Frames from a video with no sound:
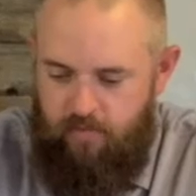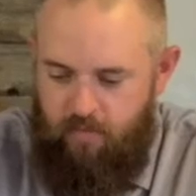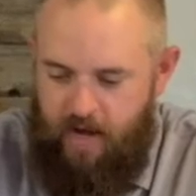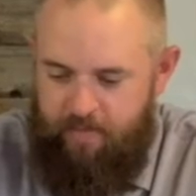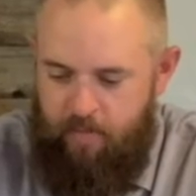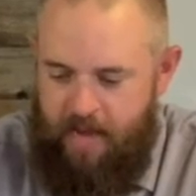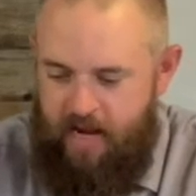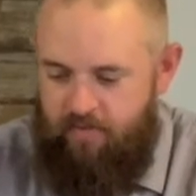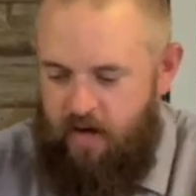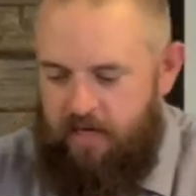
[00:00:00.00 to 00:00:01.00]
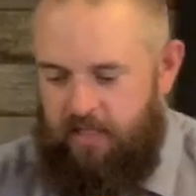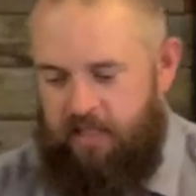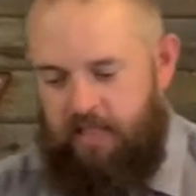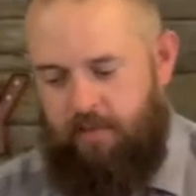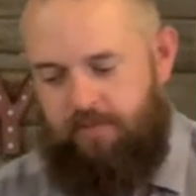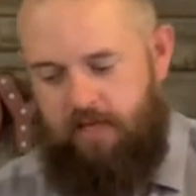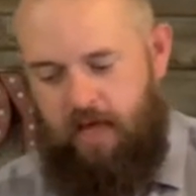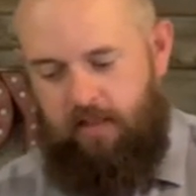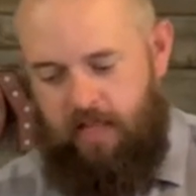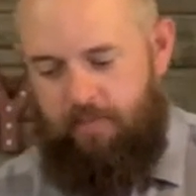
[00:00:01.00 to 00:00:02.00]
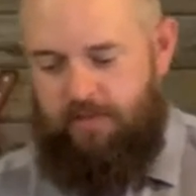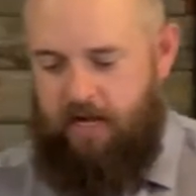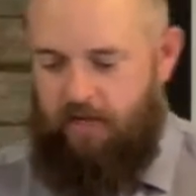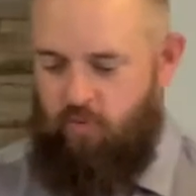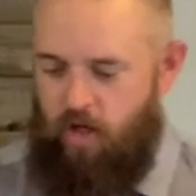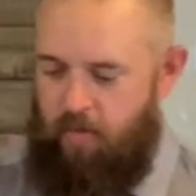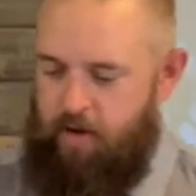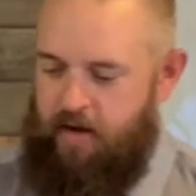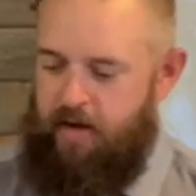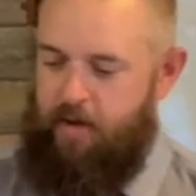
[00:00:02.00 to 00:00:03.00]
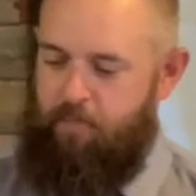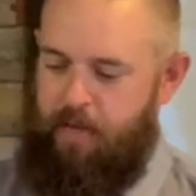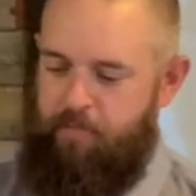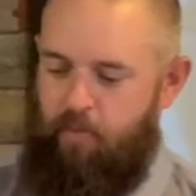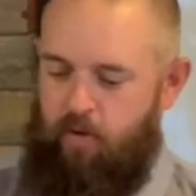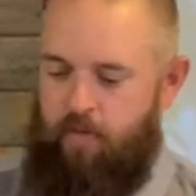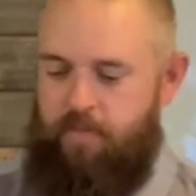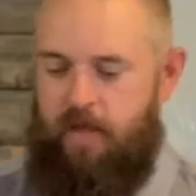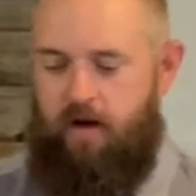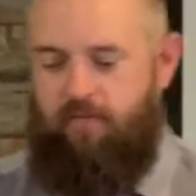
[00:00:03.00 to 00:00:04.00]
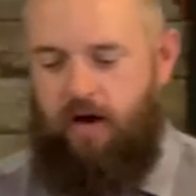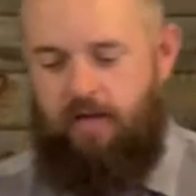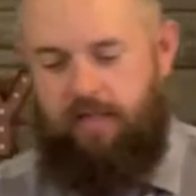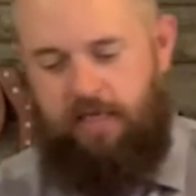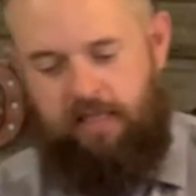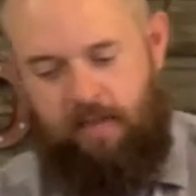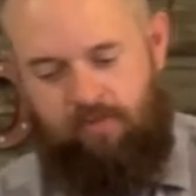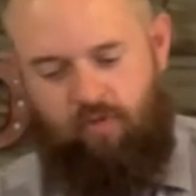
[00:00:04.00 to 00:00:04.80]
For I am a man of unclean lips, lips, and I dwell among a people of unclean lips.